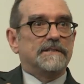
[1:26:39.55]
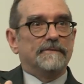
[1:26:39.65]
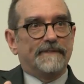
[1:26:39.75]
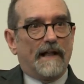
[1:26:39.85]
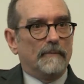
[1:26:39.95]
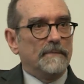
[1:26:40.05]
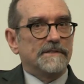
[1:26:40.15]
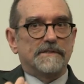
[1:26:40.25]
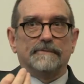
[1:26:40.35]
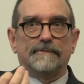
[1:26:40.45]

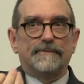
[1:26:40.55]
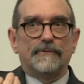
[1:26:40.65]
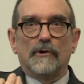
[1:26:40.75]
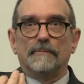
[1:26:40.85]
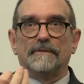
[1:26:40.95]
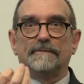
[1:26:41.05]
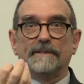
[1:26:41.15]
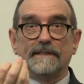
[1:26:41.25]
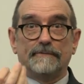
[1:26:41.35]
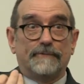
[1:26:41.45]
developments of
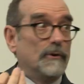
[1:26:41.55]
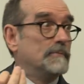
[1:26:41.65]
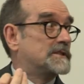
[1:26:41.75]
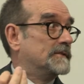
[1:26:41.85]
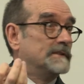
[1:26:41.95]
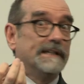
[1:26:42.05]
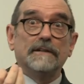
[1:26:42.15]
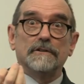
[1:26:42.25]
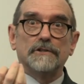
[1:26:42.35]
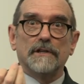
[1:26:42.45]
forms of
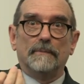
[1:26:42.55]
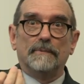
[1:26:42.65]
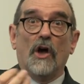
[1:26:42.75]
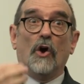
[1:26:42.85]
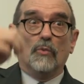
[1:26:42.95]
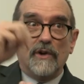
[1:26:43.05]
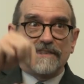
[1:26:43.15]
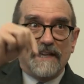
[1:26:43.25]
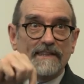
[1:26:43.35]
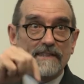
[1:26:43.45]
leadership
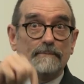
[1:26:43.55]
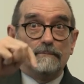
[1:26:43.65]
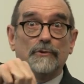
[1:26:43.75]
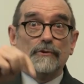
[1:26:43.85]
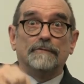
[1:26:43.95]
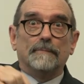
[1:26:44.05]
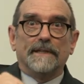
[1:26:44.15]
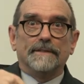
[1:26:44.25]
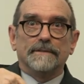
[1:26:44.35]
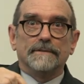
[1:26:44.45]
within the
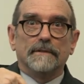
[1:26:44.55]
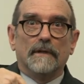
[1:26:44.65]
movements